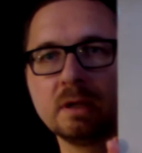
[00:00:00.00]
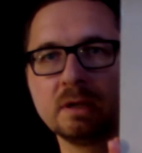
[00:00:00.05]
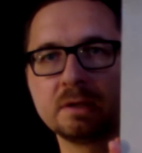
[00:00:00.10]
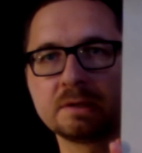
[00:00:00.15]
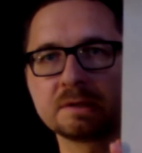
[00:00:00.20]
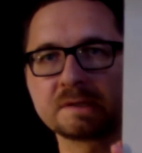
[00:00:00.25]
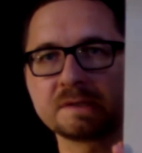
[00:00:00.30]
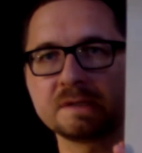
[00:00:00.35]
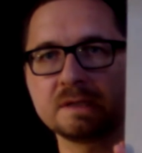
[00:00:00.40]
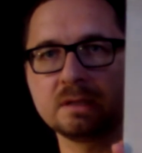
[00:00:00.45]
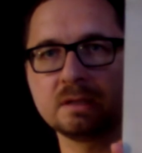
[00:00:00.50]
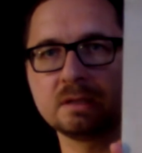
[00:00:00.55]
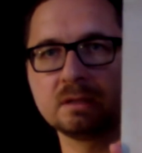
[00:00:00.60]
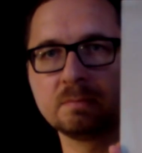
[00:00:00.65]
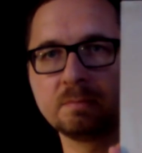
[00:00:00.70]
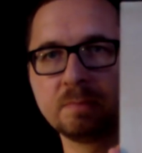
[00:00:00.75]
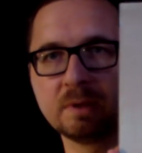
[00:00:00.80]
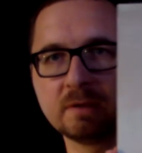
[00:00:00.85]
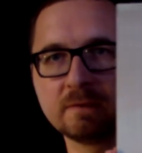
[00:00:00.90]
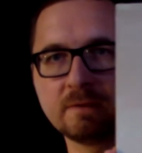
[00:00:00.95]
Inner City,
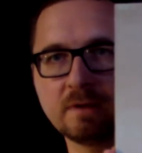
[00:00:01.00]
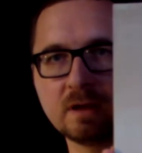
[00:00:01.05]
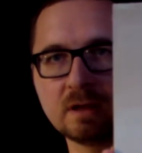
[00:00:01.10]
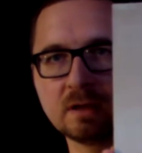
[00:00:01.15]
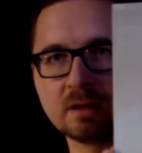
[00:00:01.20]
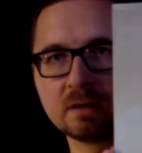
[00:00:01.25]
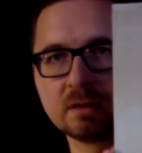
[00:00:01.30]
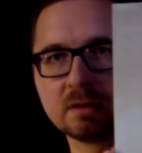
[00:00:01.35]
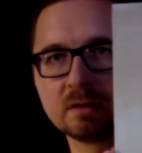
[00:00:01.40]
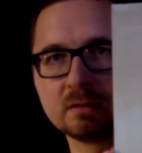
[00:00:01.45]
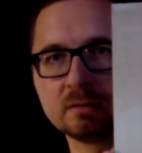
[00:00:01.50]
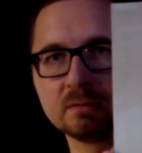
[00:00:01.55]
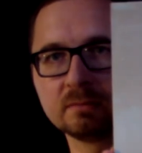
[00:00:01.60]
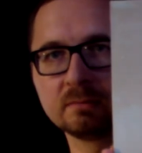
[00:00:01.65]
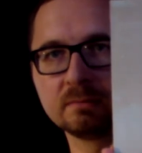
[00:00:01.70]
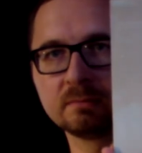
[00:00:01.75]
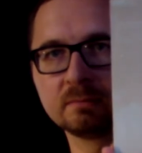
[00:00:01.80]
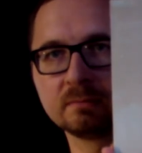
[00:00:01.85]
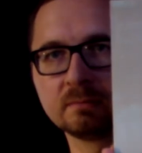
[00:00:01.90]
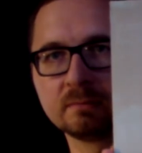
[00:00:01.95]
Big Fun.
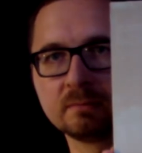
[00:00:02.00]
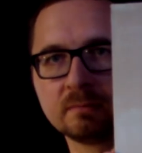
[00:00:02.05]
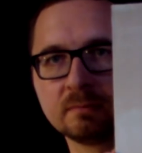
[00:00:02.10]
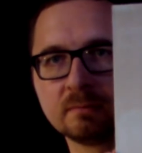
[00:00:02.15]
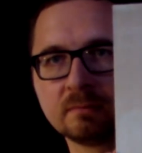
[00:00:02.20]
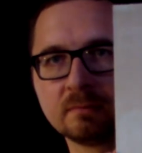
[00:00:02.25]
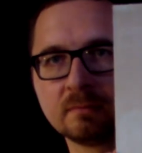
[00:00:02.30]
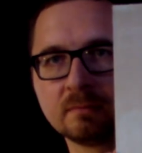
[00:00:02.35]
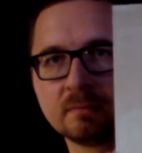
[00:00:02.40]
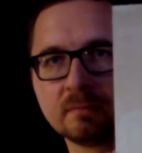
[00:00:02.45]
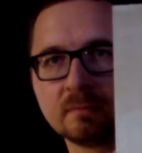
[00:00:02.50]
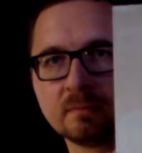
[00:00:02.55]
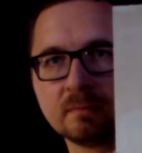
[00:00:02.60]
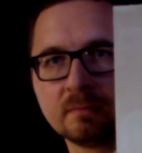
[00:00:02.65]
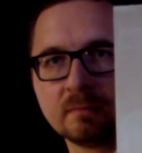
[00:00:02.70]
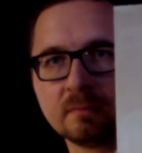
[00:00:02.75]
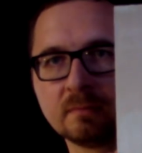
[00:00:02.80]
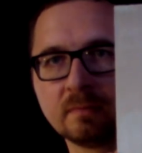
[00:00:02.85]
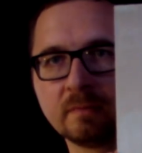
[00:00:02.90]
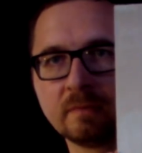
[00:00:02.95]

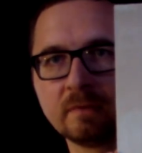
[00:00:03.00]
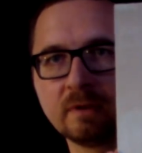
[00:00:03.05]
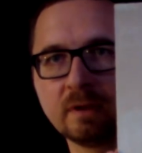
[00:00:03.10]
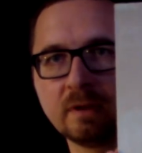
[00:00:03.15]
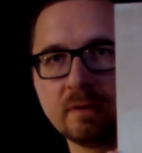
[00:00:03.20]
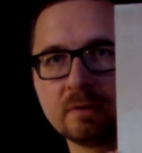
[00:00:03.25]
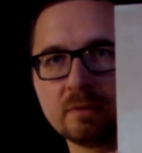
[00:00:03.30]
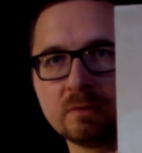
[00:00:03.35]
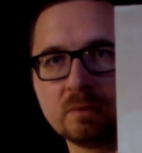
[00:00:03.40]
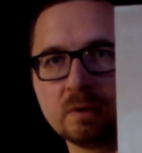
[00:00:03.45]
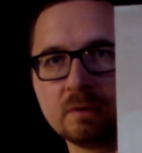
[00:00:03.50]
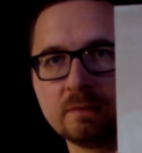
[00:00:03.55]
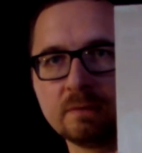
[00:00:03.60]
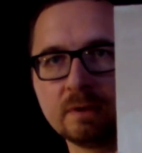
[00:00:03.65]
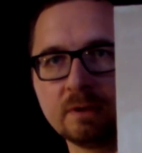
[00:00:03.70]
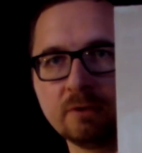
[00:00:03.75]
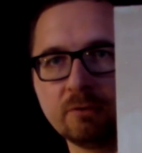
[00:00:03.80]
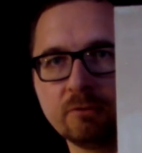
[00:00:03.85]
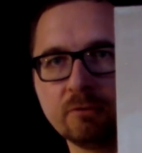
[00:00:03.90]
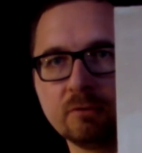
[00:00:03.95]
It's another 12
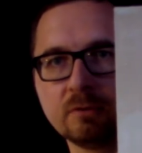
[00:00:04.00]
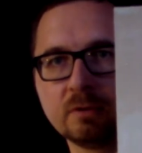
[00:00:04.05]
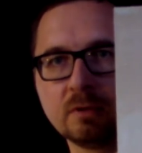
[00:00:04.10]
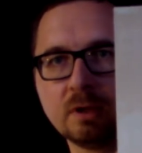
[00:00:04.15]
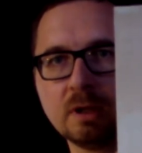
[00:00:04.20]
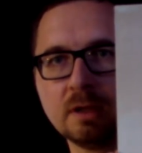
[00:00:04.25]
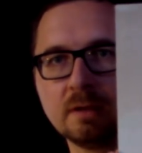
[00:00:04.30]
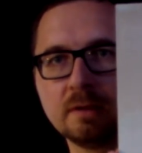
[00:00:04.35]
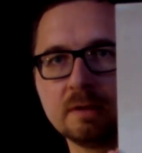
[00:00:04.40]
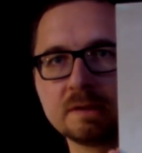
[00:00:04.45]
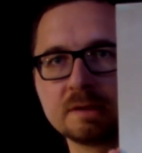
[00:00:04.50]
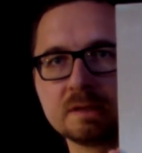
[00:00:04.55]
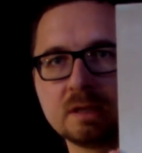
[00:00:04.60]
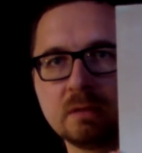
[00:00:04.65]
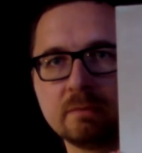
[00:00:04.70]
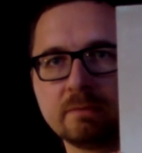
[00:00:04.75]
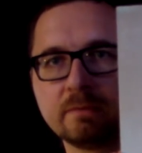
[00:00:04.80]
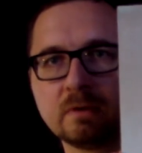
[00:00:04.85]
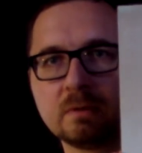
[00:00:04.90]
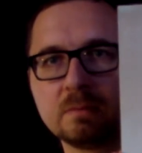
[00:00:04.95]
inch, this
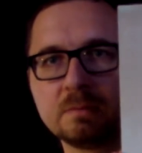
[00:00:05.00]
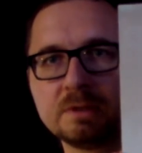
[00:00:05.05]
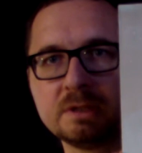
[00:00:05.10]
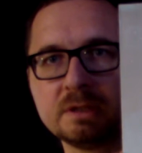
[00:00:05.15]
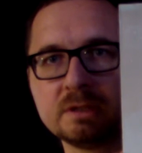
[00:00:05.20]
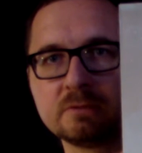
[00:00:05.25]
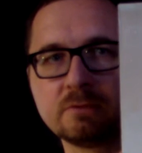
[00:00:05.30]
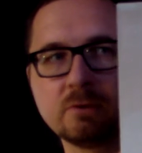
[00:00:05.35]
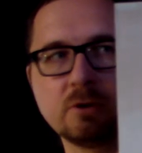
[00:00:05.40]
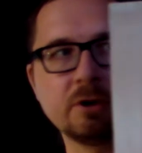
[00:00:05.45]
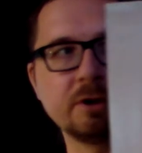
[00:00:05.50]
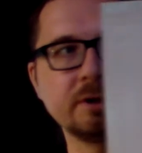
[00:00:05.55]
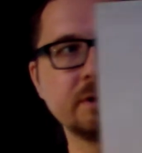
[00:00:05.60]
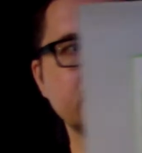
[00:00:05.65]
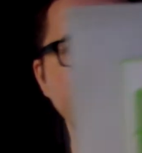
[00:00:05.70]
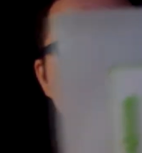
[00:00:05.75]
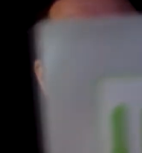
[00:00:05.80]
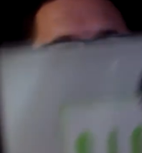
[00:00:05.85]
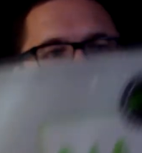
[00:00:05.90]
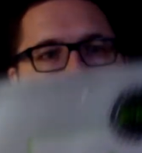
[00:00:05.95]
time from Detroit.
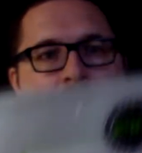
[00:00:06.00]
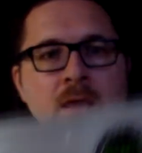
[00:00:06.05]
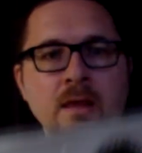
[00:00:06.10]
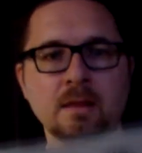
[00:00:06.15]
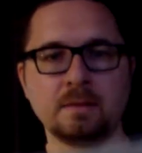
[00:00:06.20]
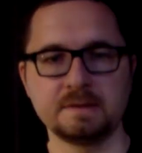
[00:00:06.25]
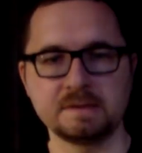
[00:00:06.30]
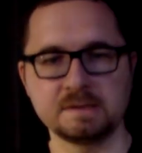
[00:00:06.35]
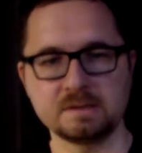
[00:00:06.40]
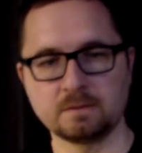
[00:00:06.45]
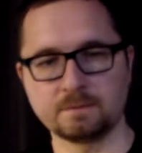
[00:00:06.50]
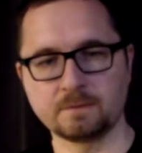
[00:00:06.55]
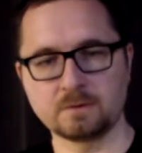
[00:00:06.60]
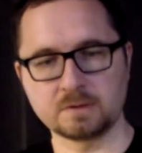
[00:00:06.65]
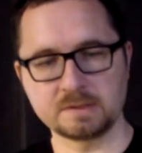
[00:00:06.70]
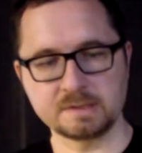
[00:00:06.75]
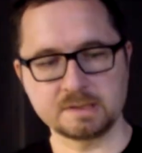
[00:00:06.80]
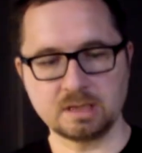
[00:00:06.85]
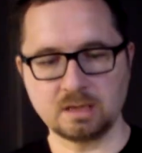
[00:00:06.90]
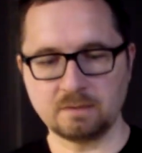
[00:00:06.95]
This is of
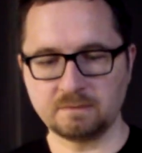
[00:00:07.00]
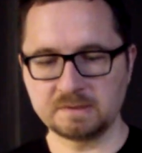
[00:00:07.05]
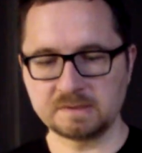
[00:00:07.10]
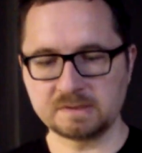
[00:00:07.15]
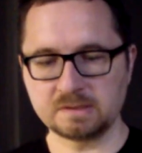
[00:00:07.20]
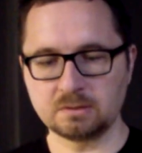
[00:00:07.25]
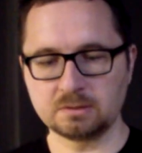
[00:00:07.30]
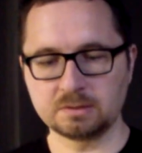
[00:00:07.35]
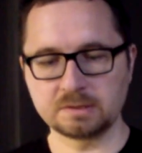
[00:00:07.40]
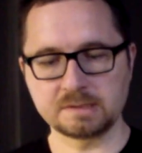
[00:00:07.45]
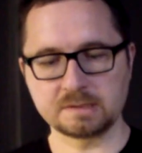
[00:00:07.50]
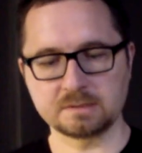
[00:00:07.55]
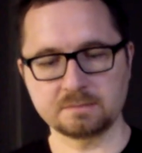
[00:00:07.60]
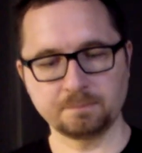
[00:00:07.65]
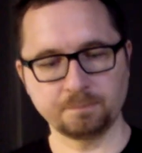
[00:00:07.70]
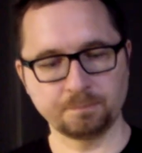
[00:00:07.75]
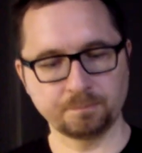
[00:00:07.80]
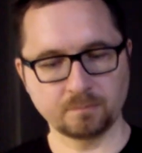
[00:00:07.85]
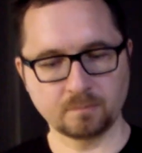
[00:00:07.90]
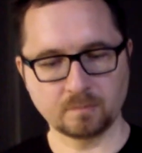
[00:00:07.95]
course Kevin
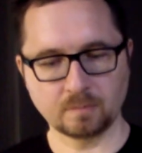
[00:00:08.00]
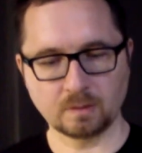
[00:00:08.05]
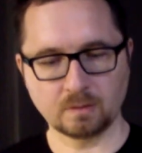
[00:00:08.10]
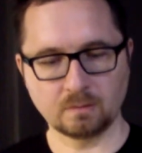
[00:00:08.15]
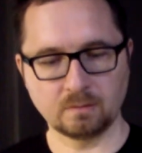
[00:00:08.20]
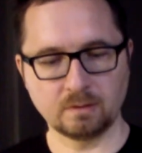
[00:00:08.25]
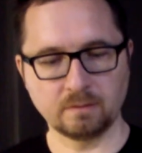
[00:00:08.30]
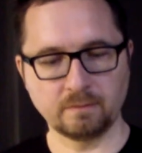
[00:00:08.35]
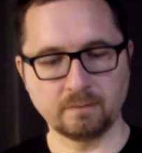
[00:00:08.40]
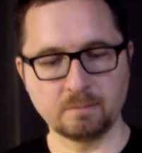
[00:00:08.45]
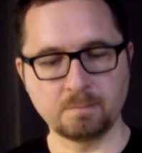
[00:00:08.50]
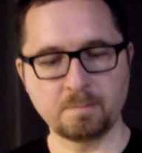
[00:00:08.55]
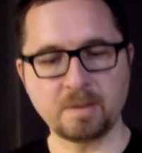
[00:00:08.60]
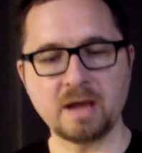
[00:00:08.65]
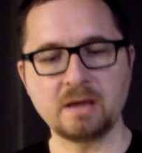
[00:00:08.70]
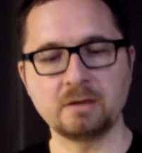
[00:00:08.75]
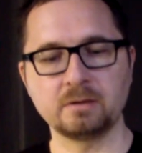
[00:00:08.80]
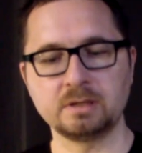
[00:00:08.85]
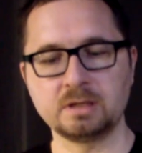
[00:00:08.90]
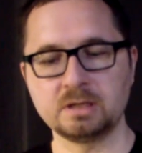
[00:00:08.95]
Saunderson, one of the
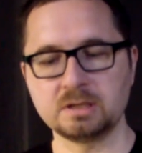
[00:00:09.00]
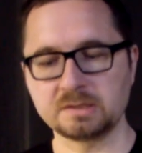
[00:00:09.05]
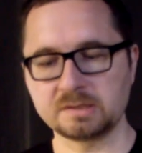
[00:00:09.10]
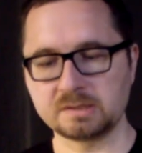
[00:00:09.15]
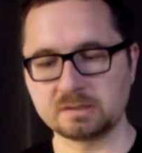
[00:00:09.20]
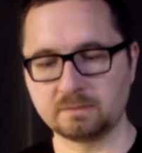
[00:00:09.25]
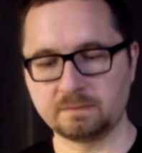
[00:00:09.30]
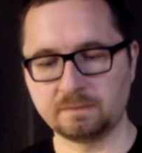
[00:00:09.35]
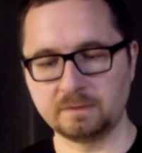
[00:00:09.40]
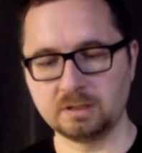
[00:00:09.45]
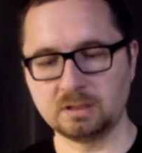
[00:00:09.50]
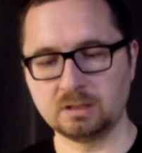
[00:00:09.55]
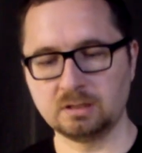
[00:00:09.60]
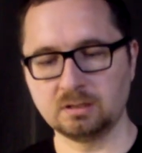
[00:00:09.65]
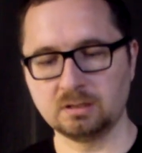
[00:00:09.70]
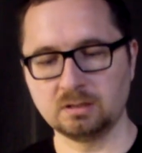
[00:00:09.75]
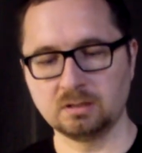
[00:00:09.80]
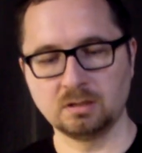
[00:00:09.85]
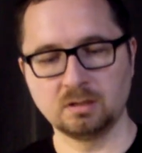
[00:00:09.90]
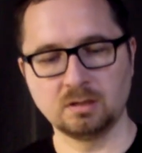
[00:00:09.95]
pioneers of
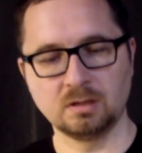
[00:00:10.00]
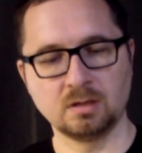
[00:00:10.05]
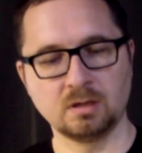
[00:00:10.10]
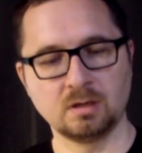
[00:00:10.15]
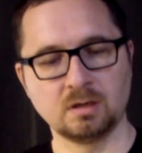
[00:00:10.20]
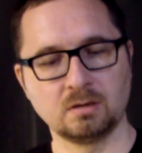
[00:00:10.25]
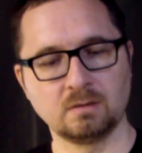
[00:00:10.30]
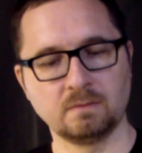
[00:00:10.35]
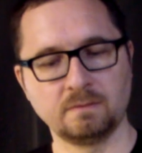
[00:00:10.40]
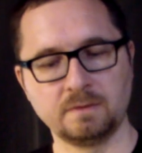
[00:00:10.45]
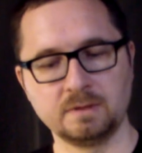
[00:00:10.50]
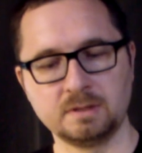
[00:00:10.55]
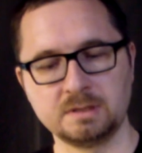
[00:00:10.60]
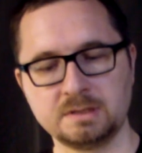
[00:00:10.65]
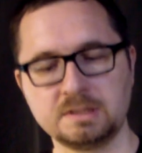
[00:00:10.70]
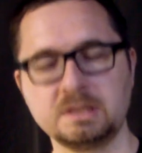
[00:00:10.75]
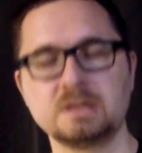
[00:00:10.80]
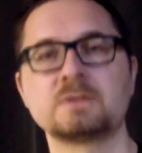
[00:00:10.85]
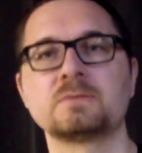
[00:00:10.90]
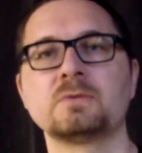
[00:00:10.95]
the
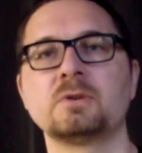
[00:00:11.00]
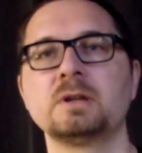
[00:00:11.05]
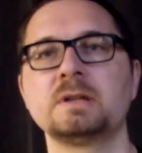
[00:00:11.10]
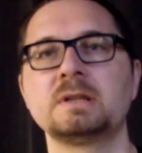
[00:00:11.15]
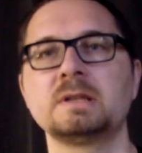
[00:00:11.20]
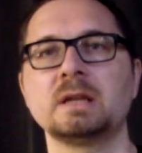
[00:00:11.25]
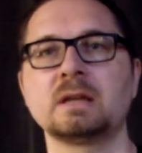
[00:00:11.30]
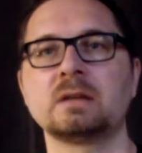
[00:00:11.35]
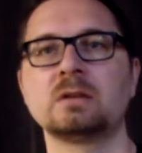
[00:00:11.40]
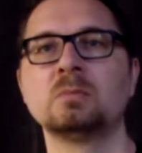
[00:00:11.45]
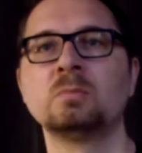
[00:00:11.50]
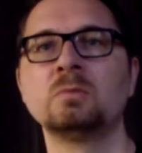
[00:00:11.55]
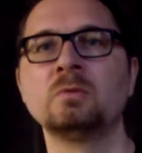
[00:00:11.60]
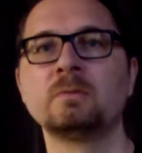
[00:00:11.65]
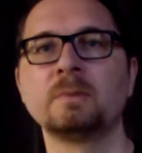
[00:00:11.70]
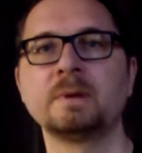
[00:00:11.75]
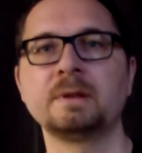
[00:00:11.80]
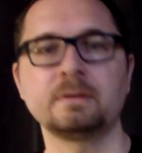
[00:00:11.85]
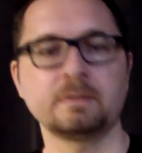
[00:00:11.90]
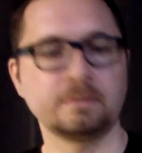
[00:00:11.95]
Detroit techno
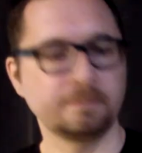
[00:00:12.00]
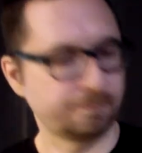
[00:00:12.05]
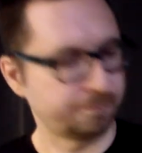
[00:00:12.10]
movement.